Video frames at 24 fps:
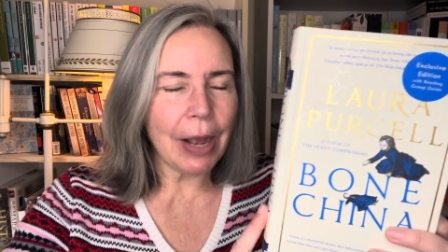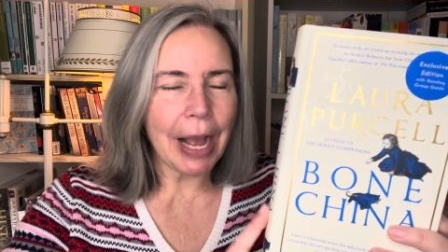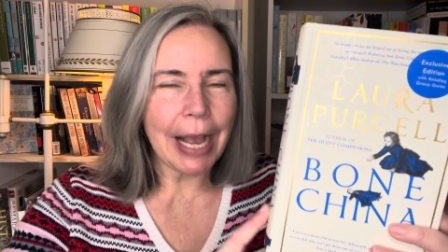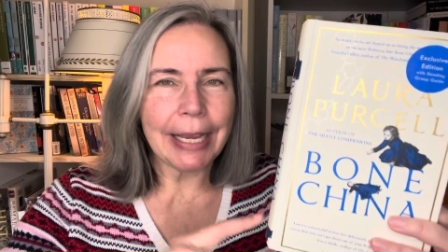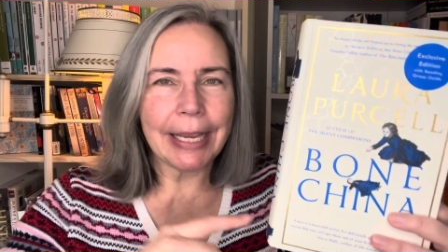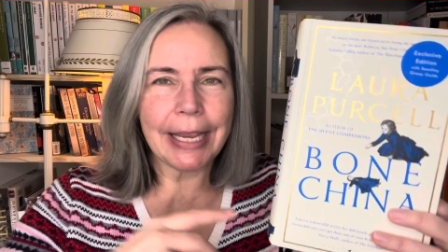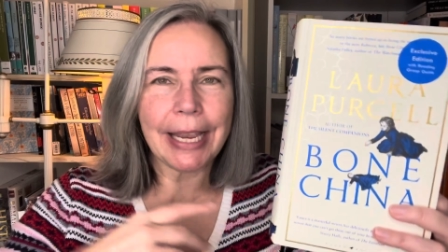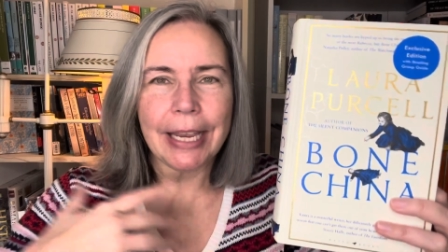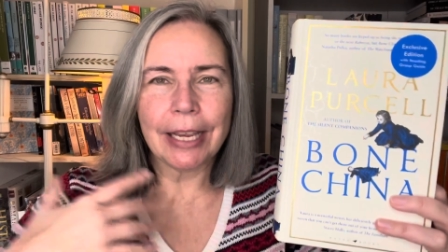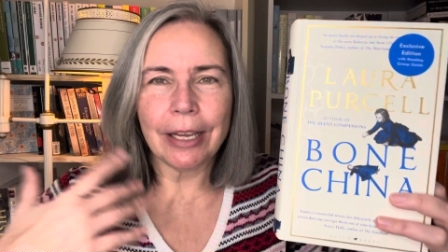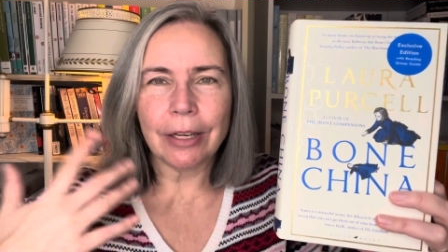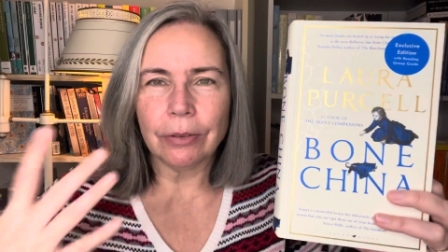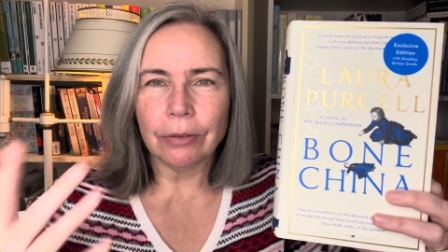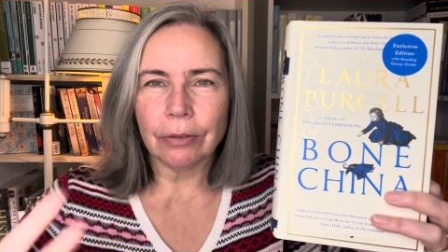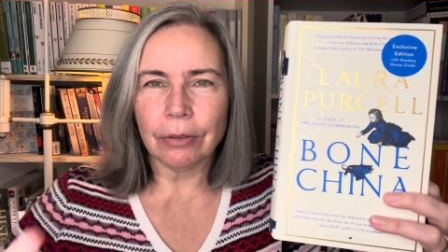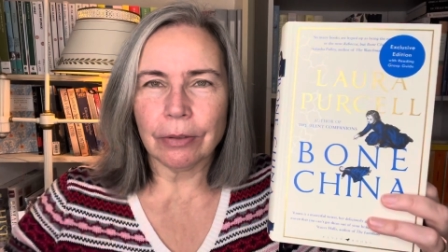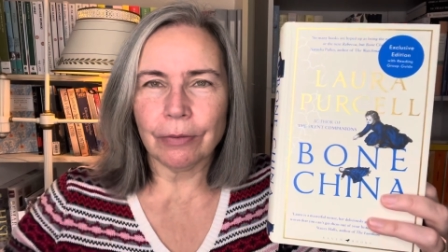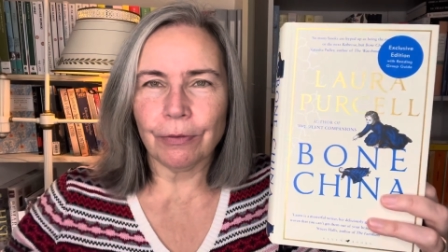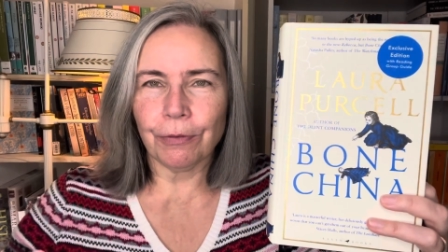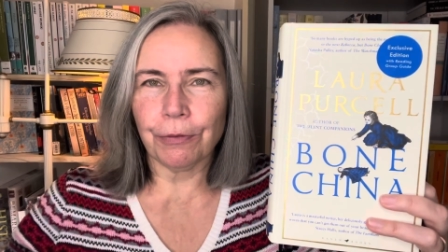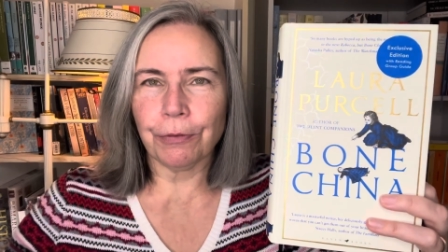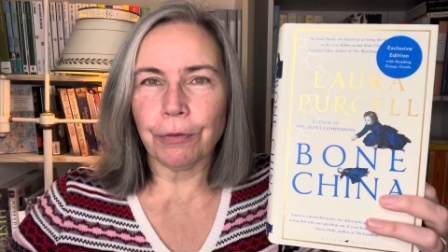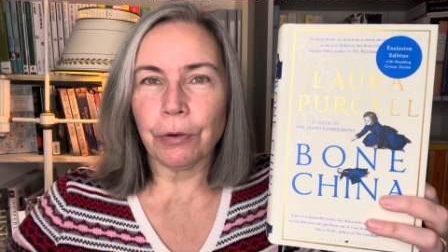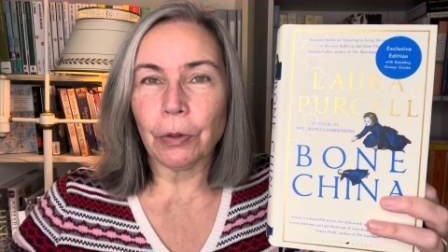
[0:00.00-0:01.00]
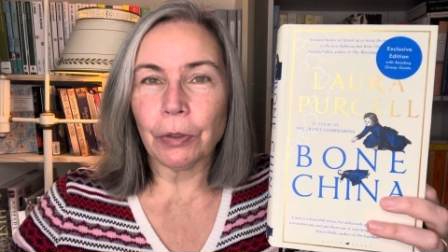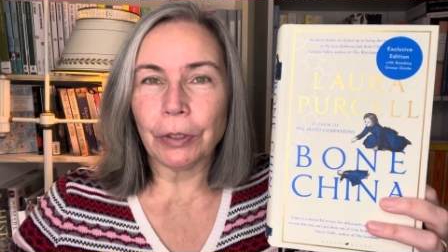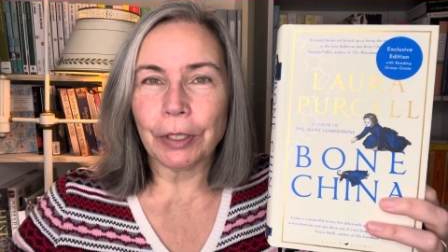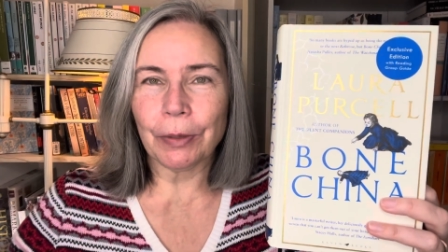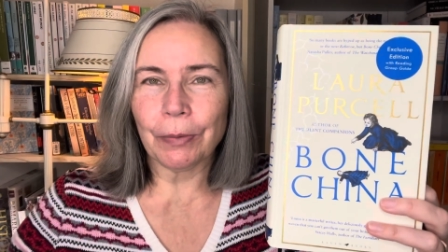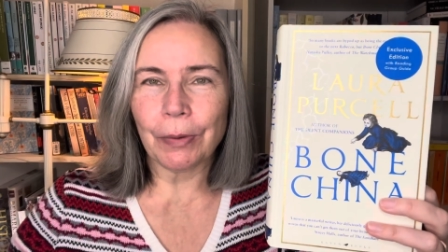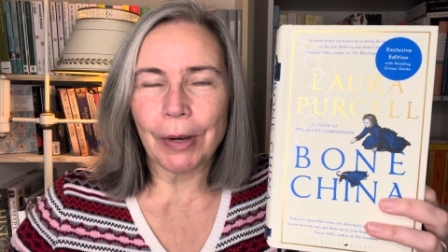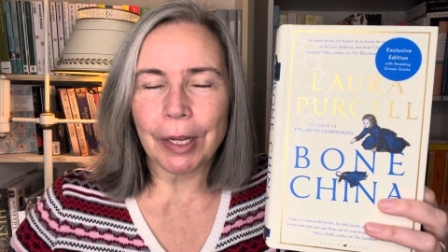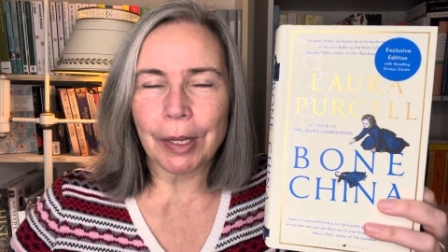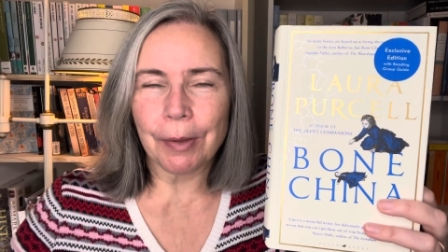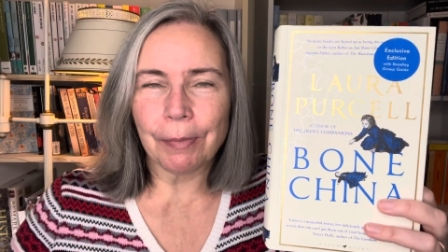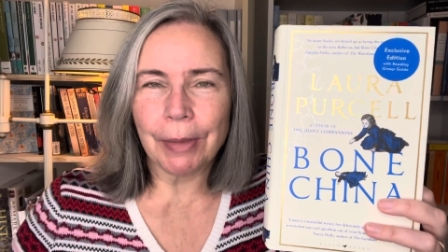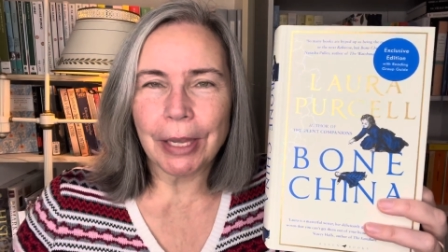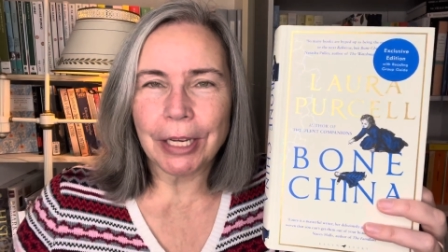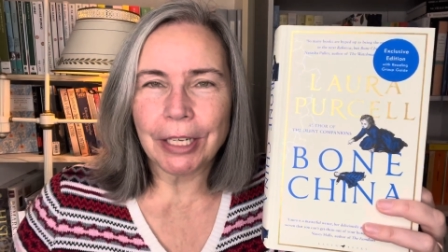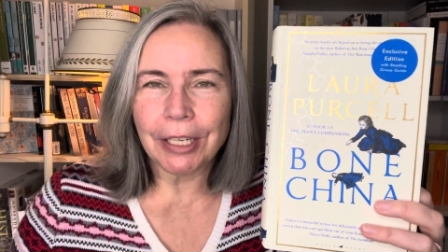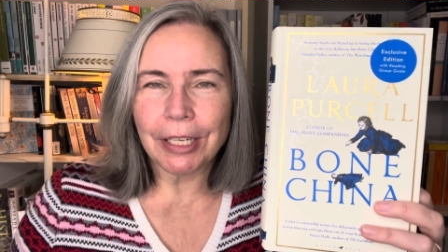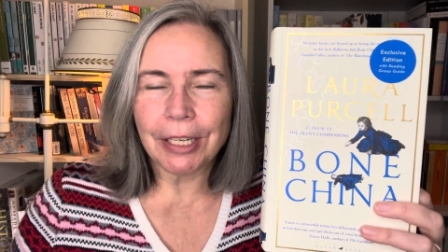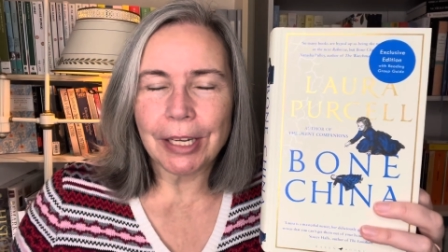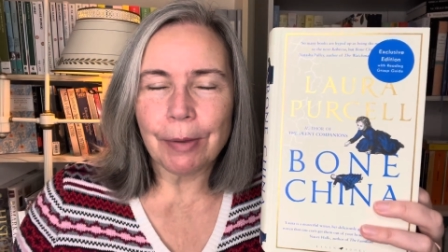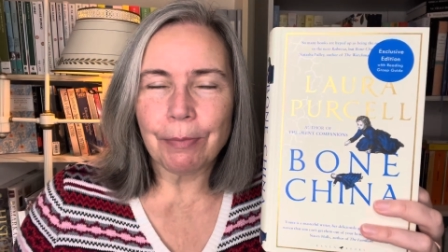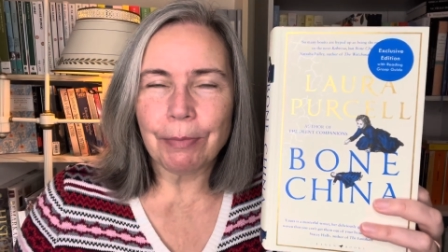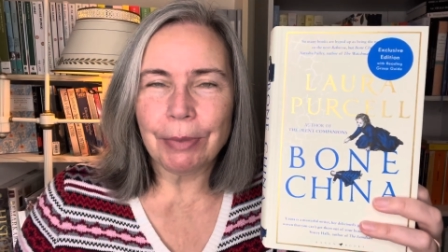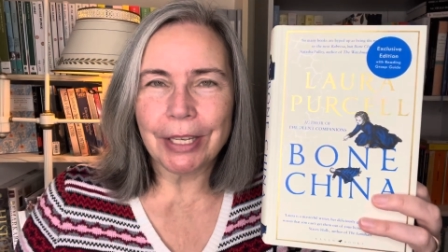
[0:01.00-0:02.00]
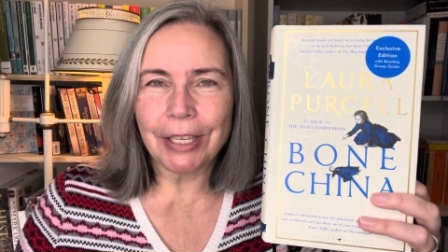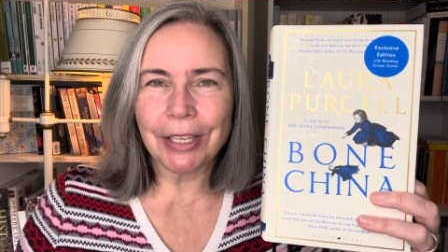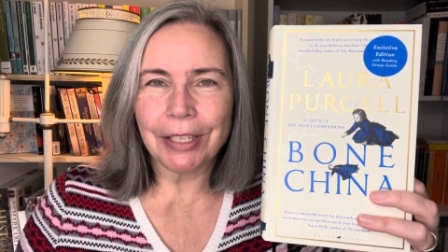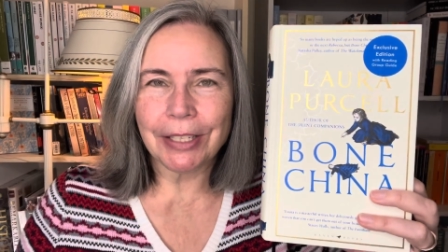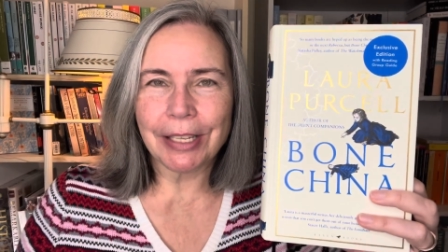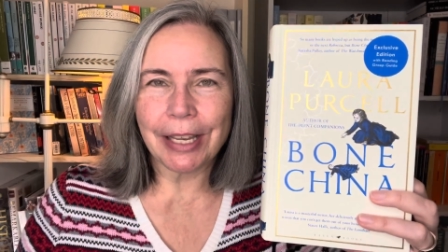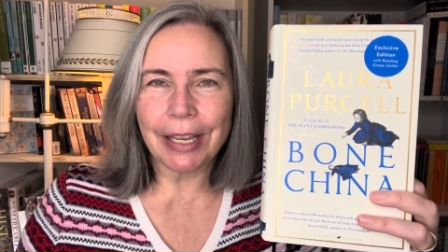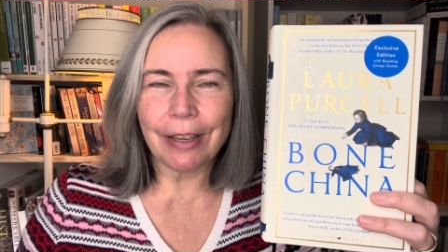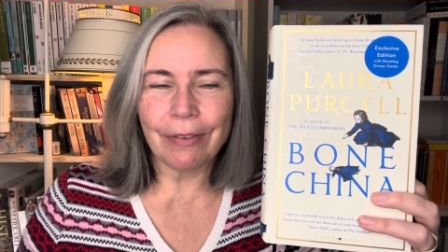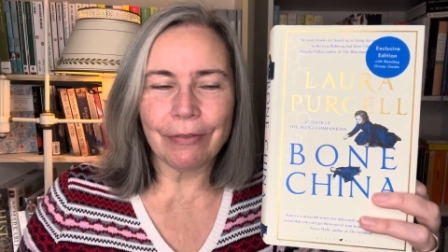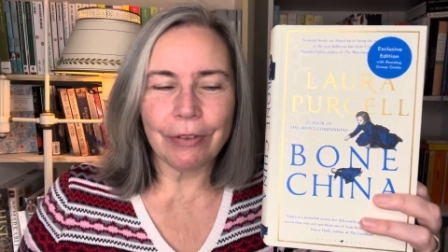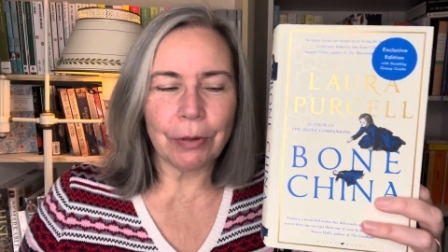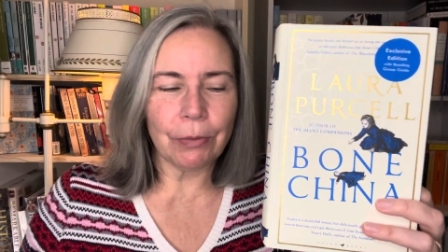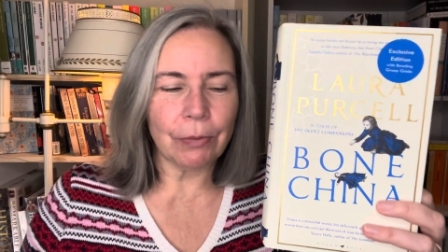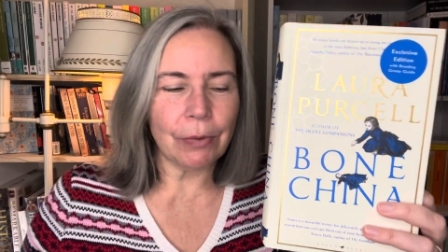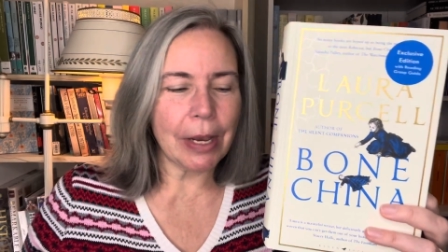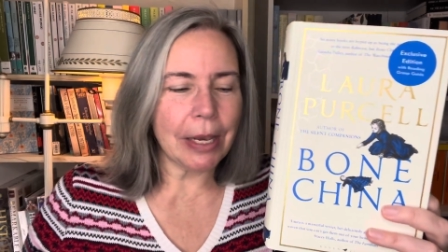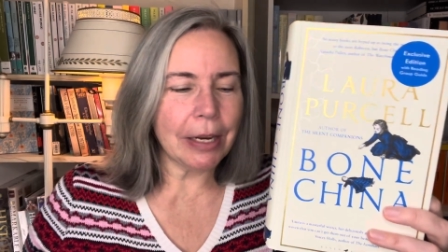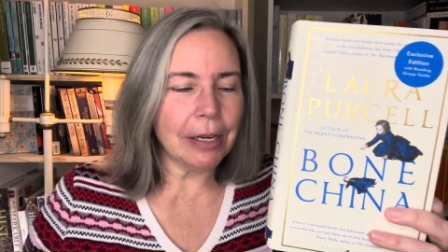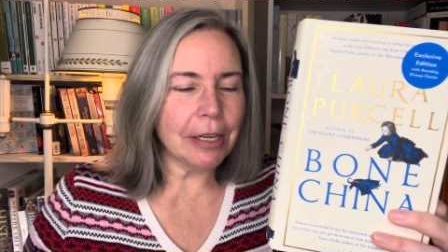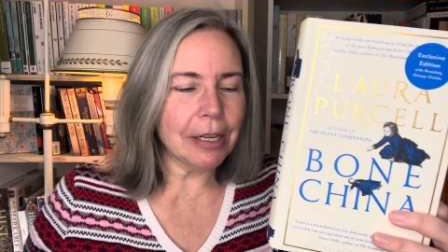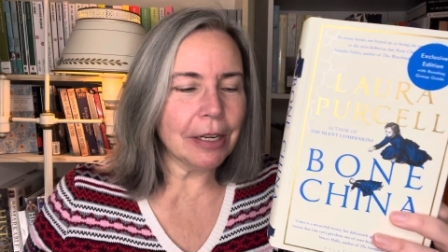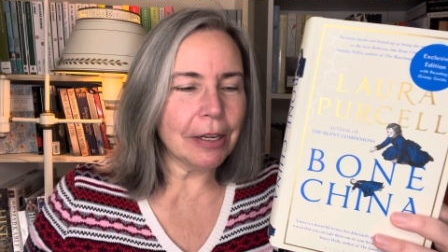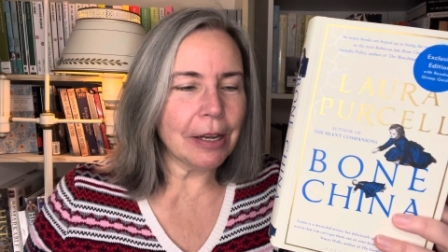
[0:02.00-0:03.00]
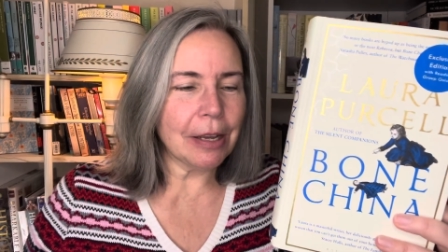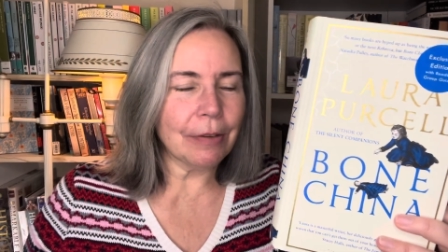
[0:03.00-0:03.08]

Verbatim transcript: I can't fully recommend it yet because I haven't read it.